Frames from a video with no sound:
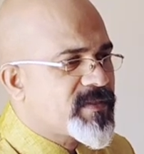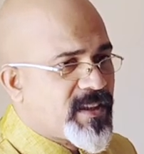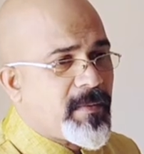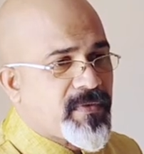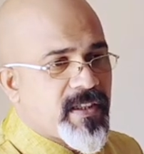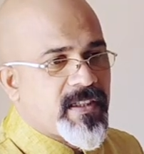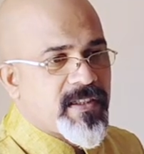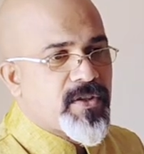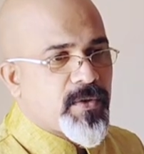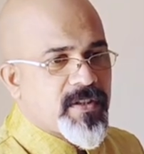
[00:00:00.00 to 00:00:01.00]
Some of the
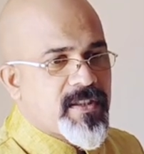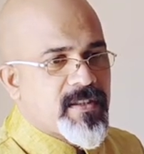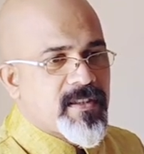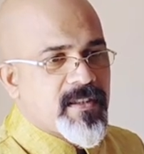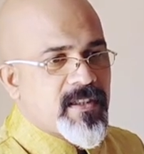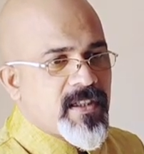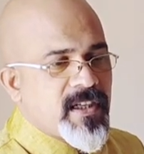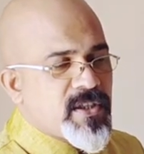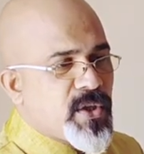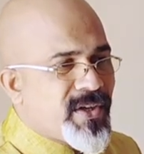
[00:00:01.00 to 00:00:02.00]
resources.
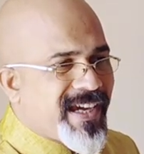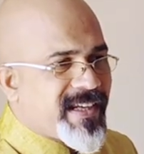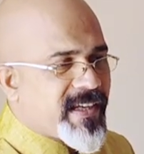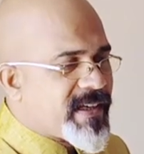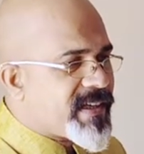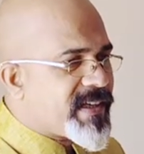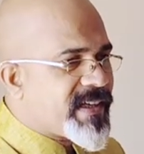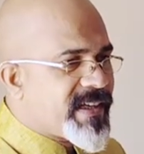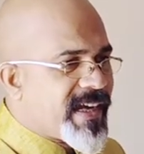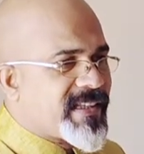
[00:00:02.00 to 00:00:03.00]
So you can
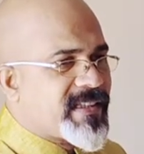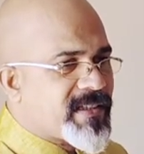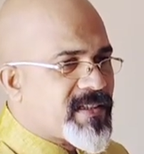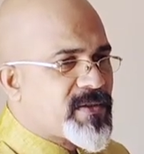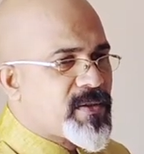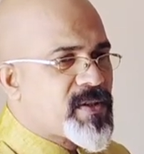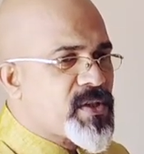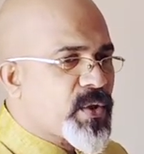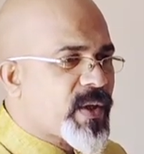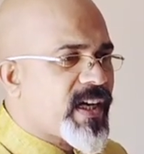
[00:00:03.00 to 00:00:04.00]
get the
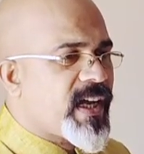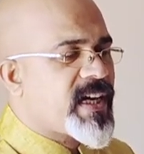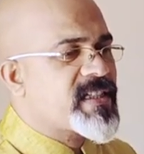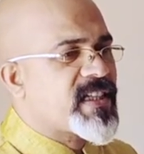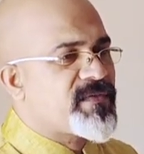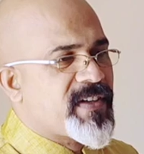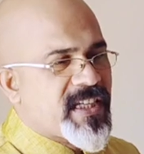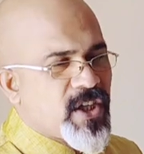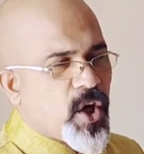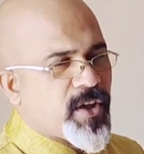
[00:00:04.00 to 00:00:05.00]
resources utilized in a
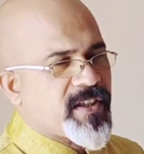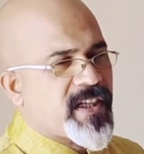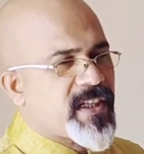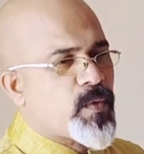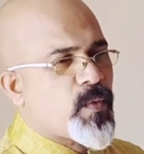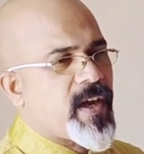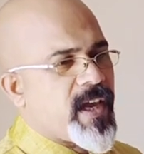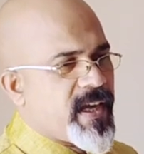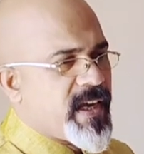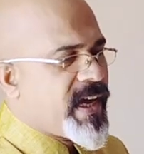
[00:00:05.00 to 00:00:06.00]
very coordinated
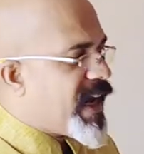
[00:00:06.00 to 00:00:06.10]
way,